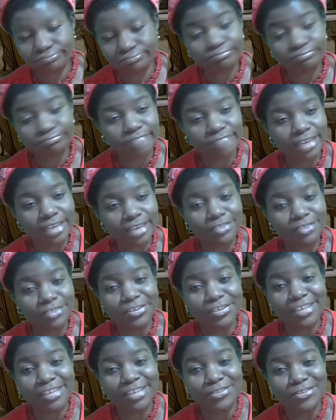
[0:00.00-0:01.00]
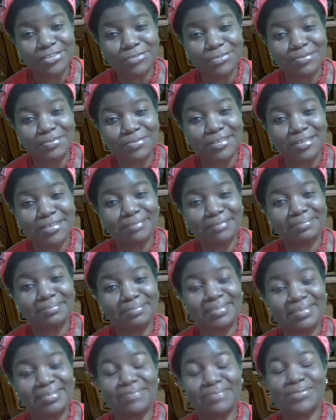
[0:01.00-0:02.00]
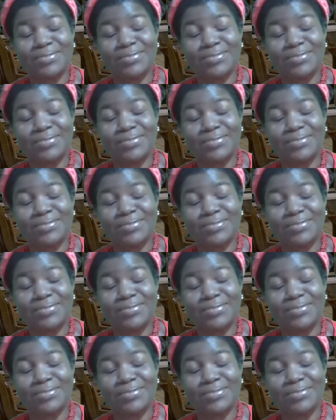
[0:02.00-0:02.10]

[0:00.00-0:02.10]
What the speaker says: don't forget to subscribe. I'm so